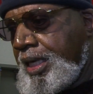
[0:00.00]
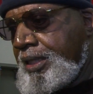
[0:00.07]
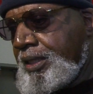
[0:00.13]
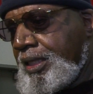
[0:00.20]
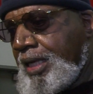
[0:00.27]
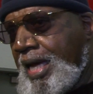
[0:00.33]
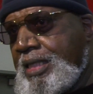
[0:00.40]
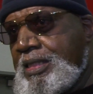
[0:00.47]

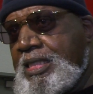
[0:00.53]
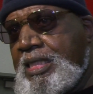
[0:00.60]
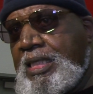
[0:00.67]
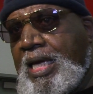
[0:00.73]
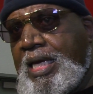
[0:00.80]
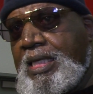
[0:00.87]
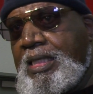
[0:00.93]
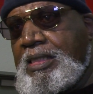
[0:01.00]
In the
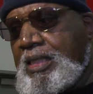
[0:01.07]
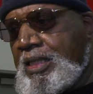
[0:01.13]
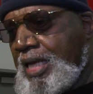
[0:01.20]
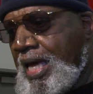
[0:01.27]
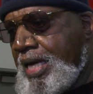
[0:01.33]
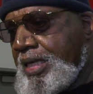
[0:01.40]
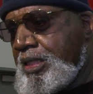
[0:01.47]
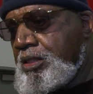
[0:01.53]
1980s
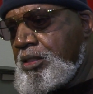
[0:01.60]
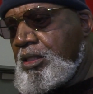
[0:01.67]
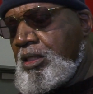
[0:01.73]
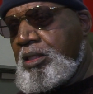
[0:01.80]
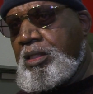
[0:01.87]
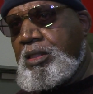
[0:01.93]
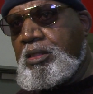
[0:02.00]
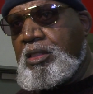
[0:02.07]
and 90s, the